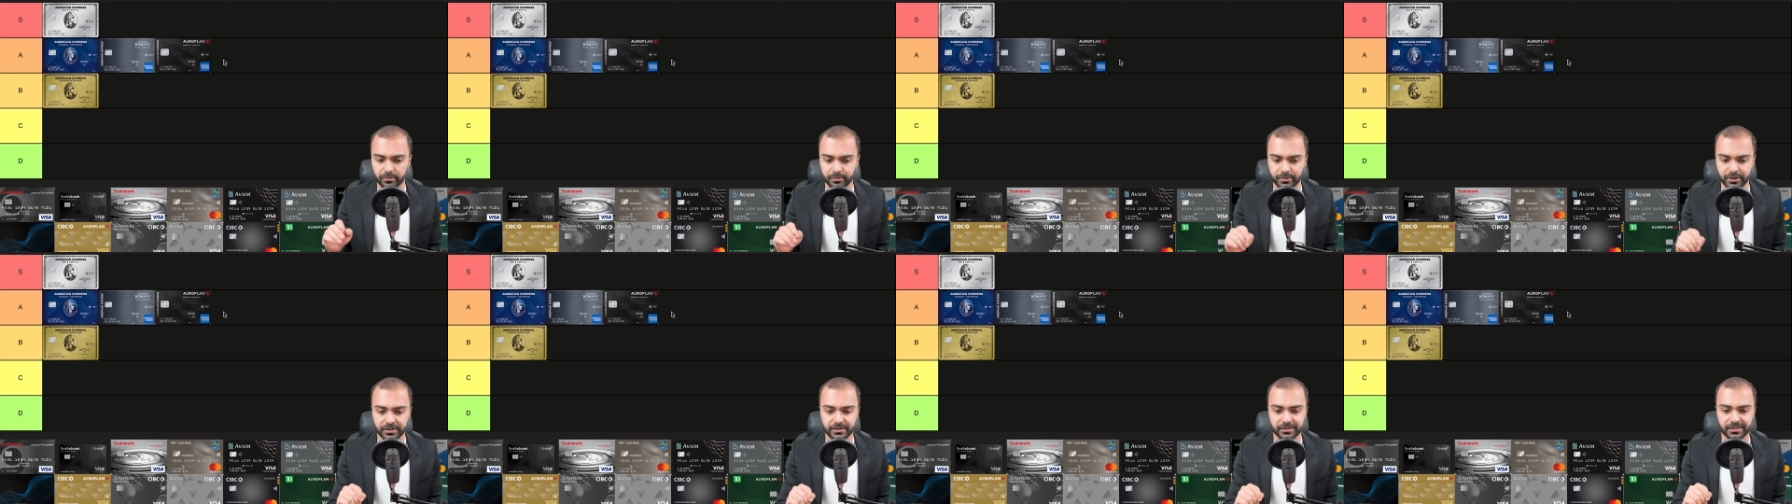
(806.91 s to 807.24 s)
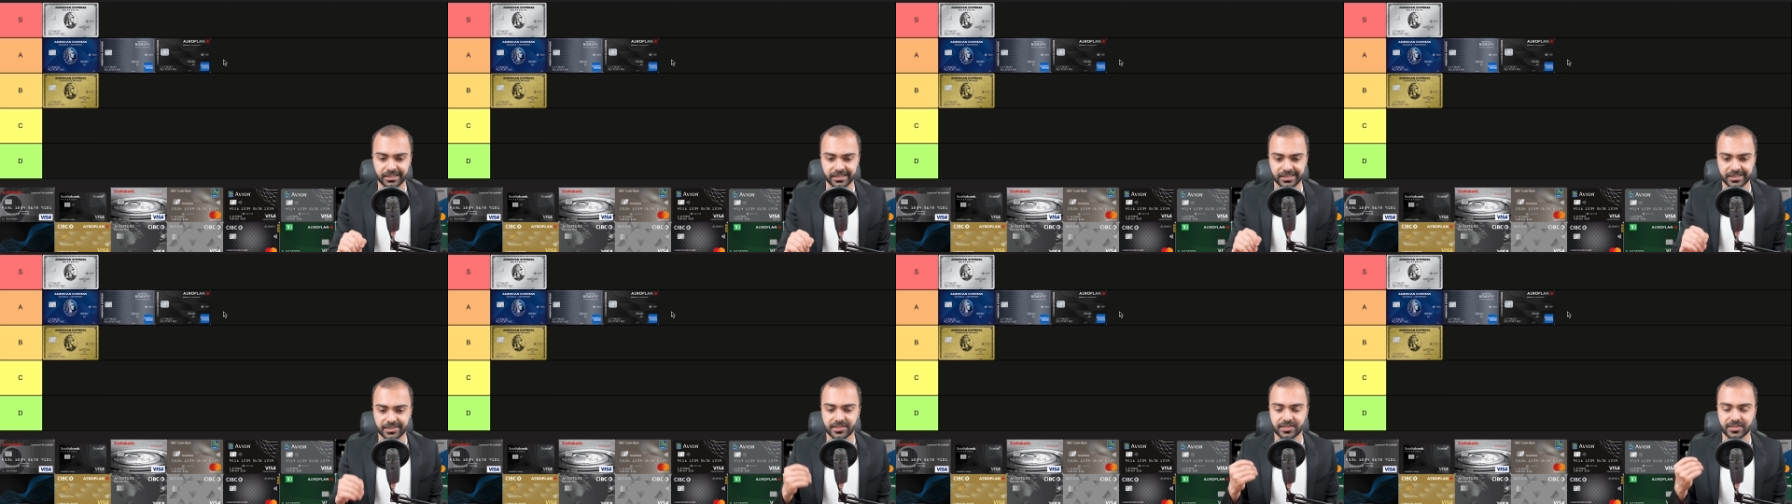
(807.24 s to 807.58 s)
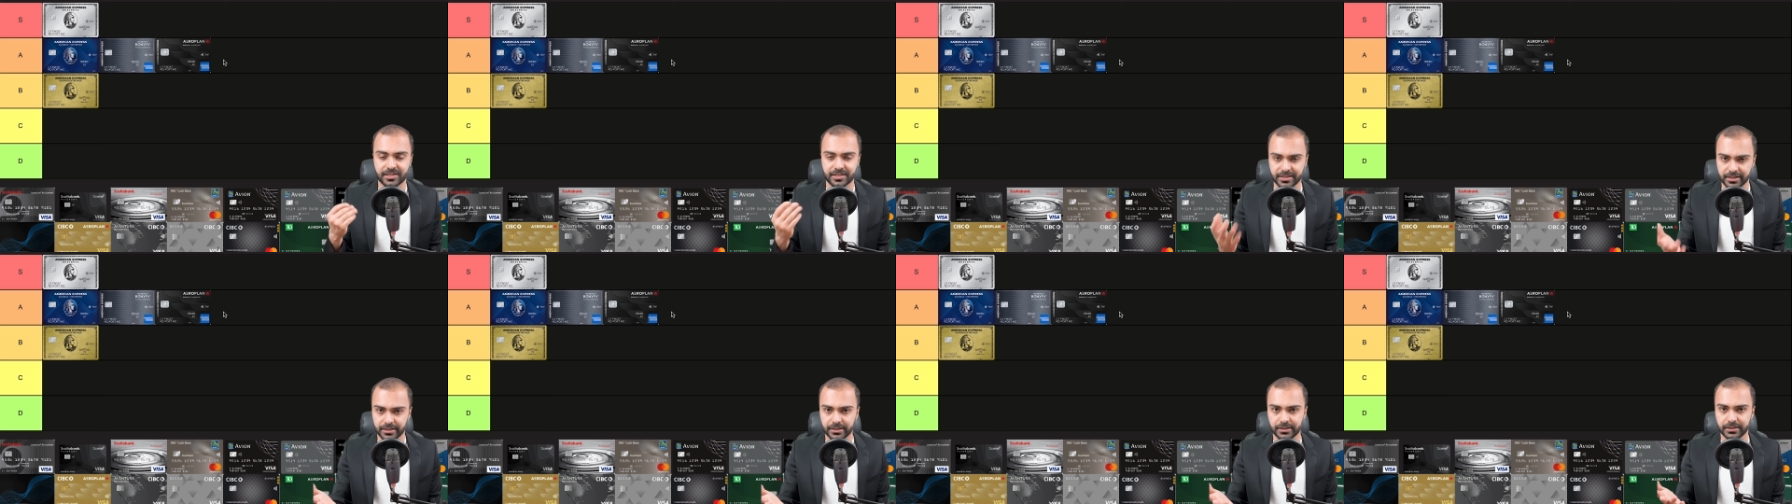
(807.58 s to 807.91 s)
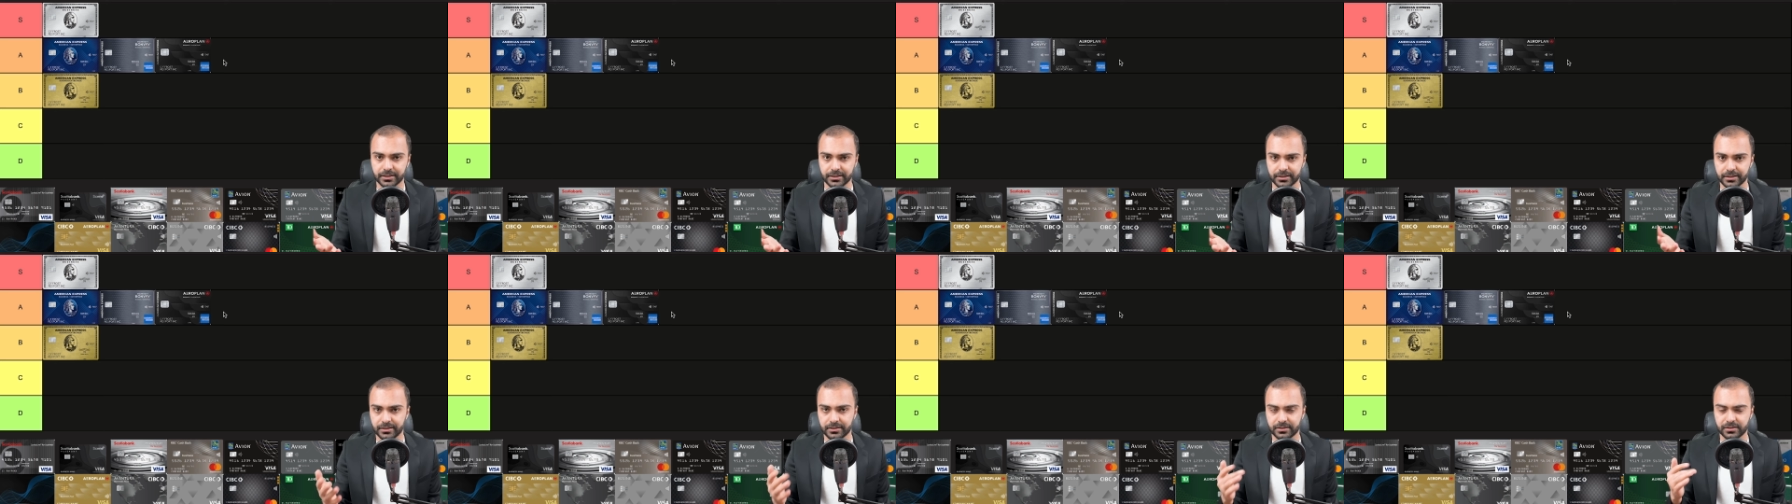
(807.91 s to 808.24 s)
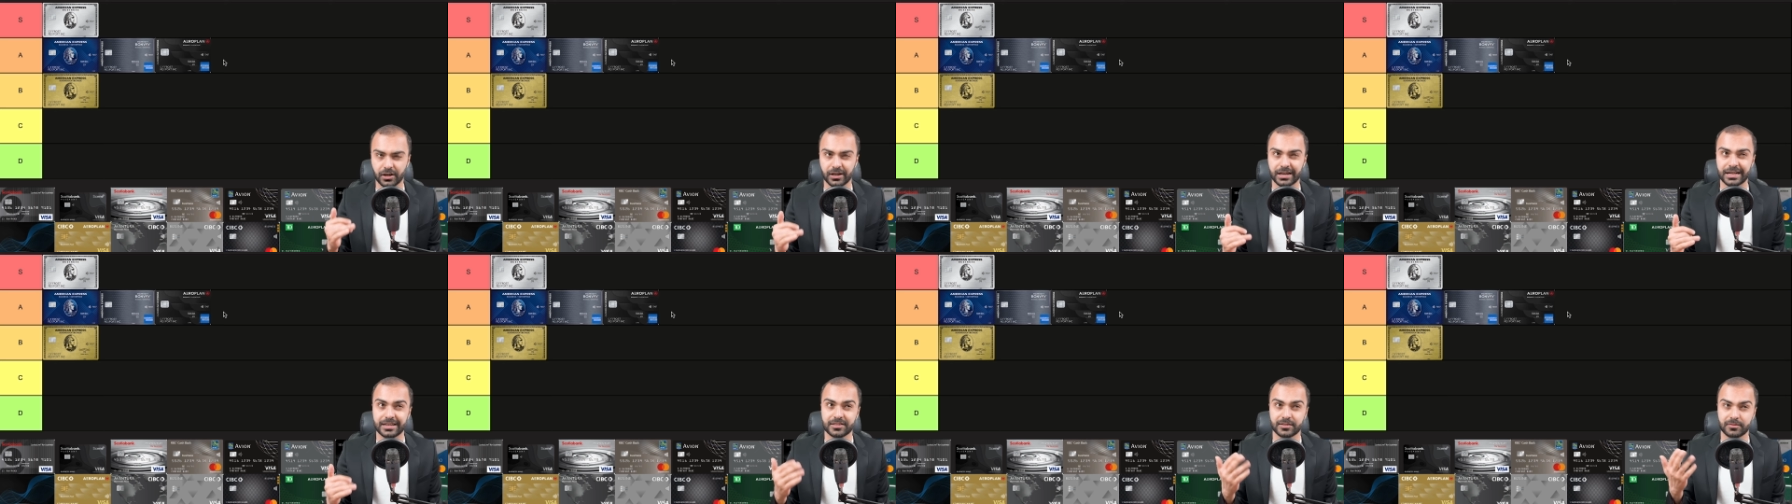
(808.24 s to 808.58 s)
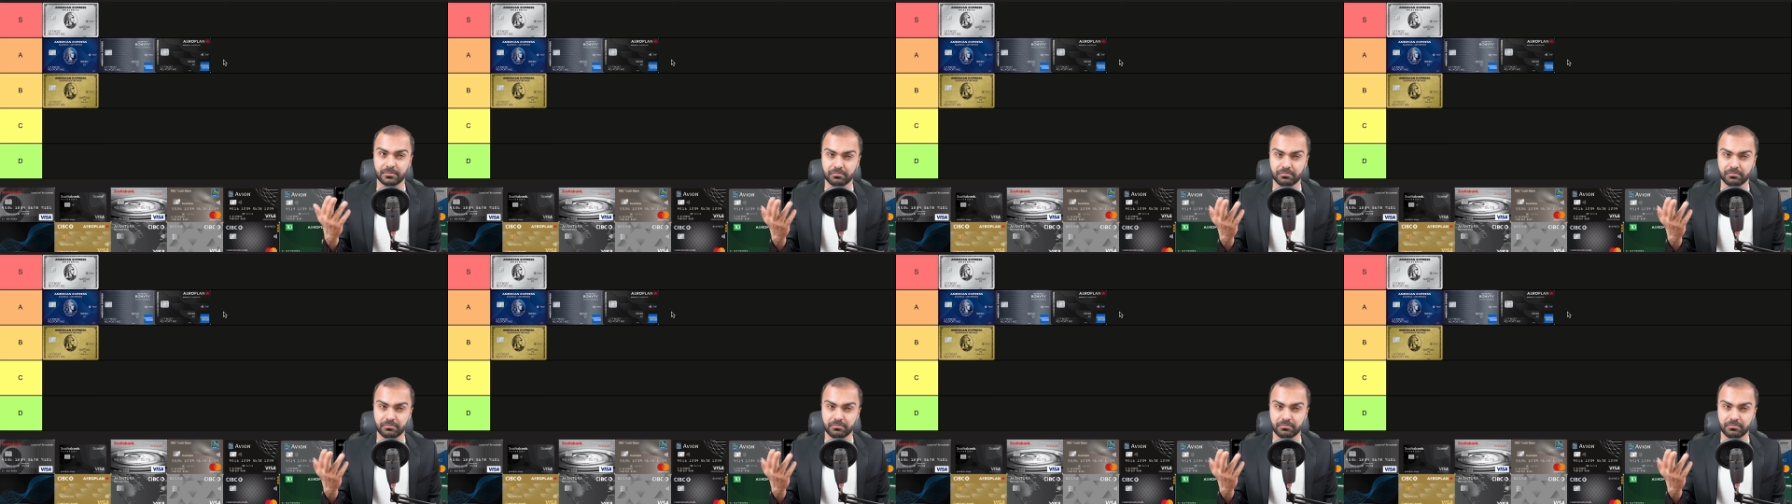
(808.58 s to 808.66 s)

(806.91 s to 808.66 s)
but it is still not as